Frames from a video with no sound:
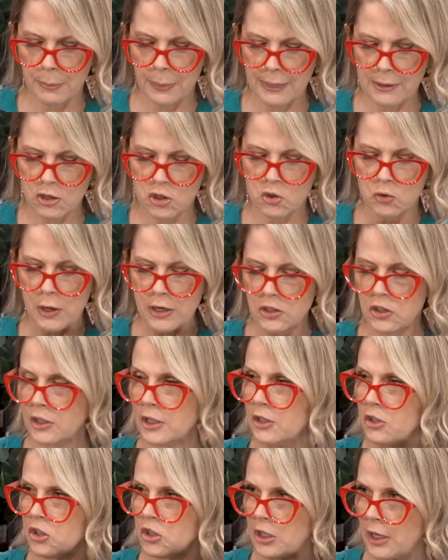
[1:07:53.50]

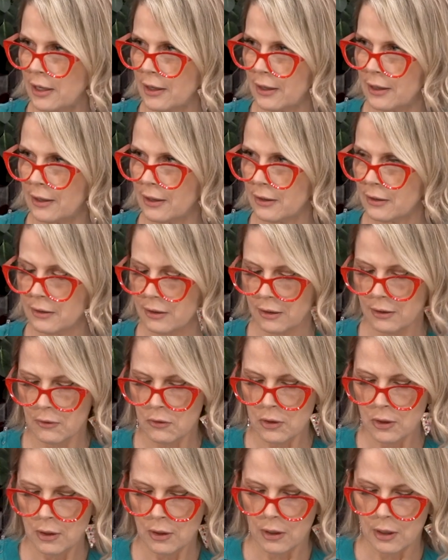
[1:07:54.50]
stretching, shaking,
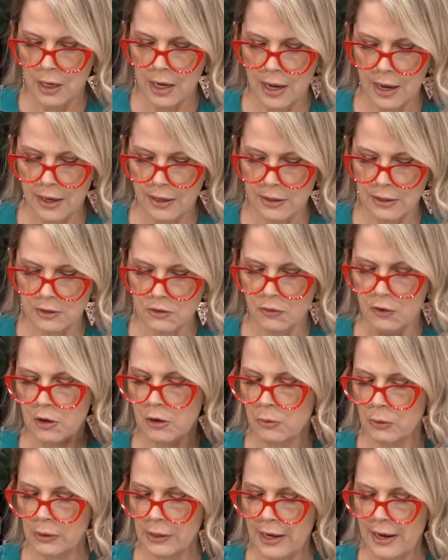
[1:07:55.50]
and it's
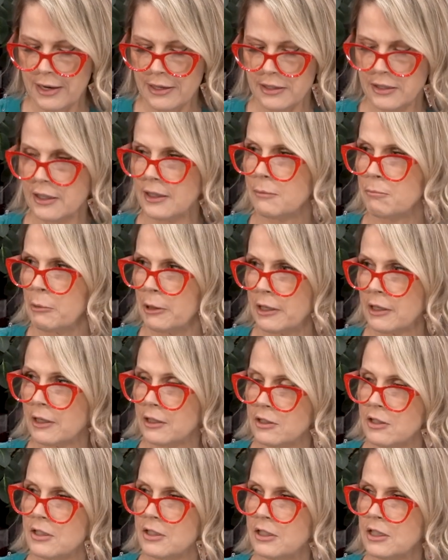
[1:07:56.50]
very relaxing, but it
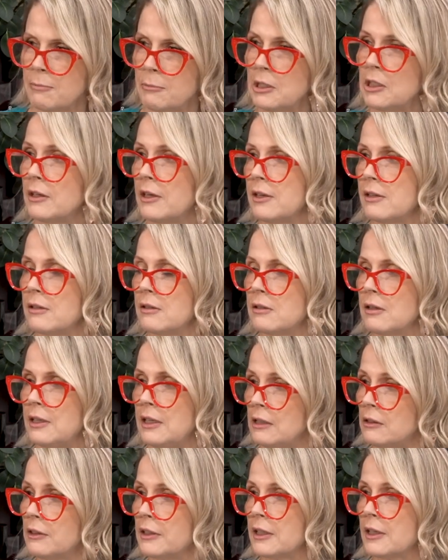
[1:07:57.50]
can stimulate
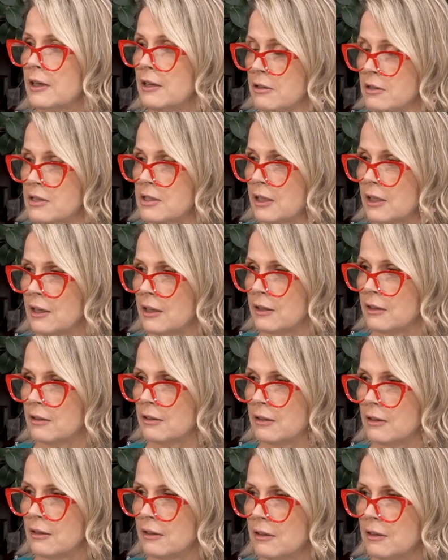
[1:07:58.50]
healing in the skin.